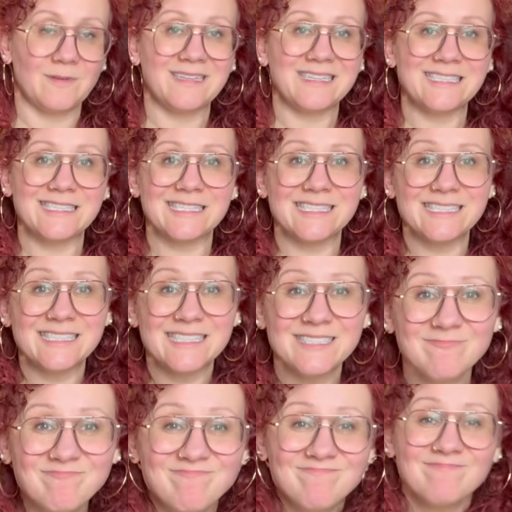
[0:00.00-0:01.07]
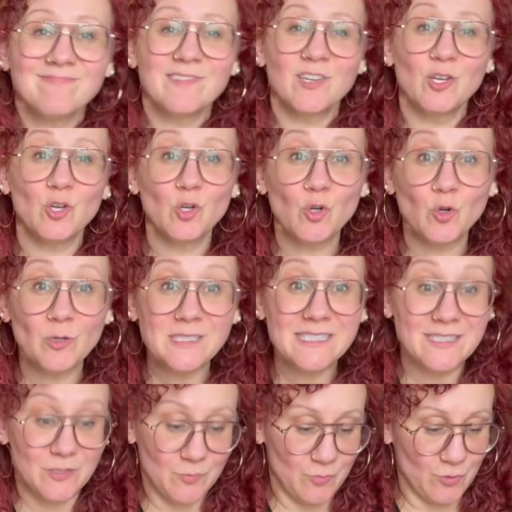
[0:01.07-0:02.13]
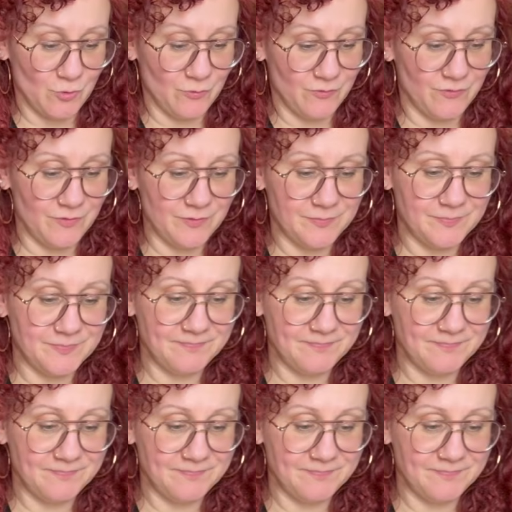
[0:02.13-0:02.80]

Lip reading: This is crystal proof.